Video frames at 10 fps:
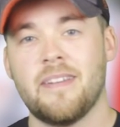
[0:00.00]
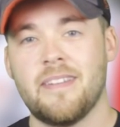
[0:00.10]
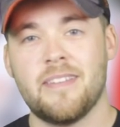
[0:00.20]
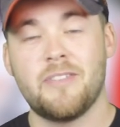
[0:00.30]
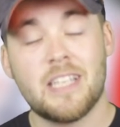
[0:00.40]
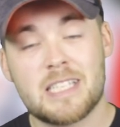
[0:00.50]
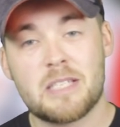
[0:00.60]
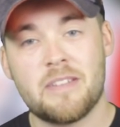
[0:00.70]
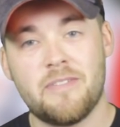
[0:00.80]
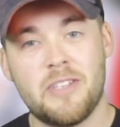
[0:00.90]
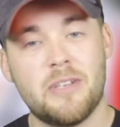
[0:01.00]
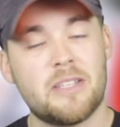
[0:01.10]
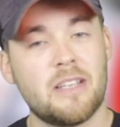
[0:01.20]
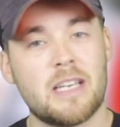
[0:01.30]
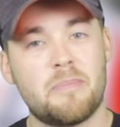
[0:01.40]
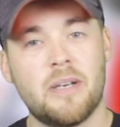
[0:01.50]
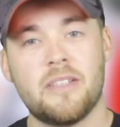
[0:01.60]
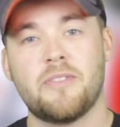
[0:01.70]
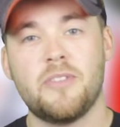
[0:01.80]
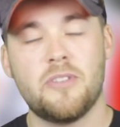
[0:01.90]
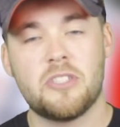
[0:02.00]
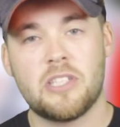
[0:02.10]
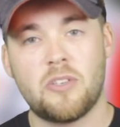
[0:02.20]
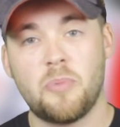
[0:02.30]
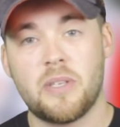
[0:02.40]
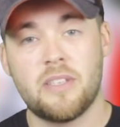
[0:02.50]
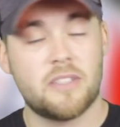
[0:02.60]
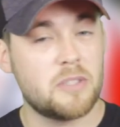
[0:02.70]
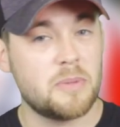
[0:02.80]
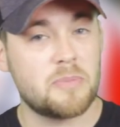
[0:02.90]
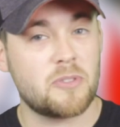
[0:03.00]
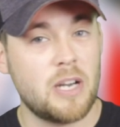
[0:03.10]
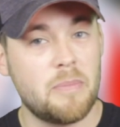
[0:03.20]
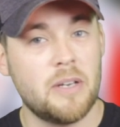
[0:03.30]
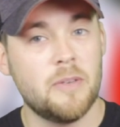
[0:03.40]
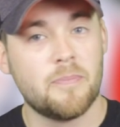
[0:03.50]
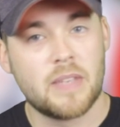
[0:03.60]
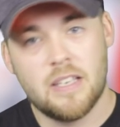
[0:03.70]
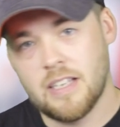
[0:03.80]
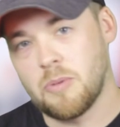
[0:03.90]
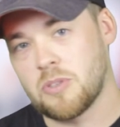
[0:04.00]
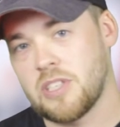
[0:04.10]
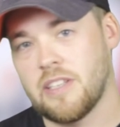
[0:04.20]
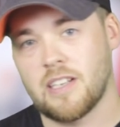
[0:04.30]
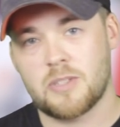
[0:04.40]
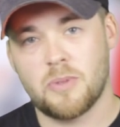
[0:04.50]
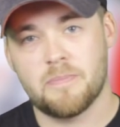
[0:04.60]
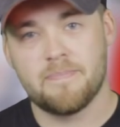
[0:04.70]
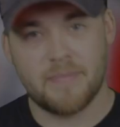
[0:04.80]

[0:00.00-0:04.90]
And if you like this video, hit the like button. If you're new to this channel, hope you can hit the subscribe button, and we'll see you in the next one.